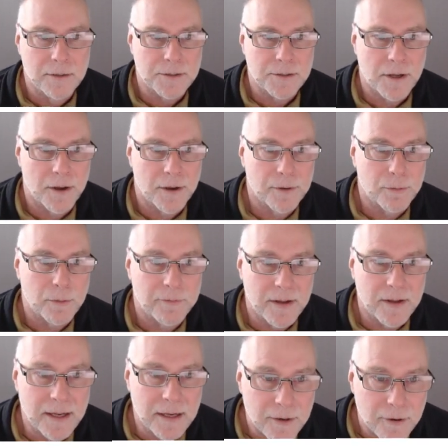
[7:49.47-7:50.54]
So we've
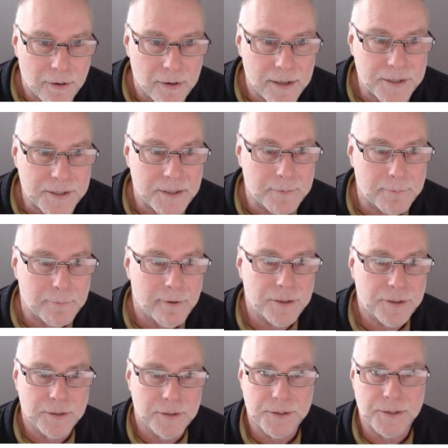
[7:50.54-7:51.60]
increased the
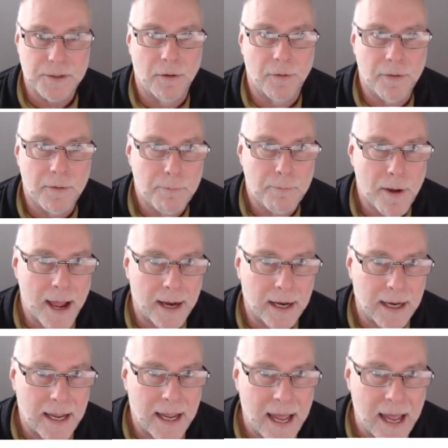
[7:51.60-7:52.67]
pressures on the
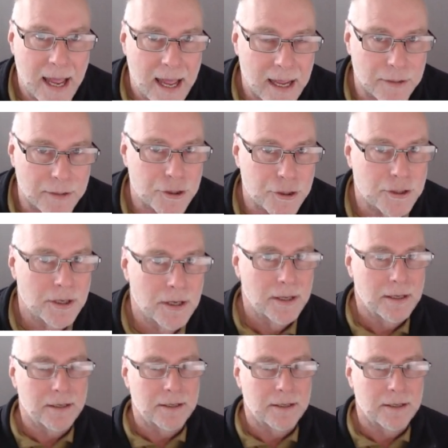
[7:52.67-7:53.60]
back hatch.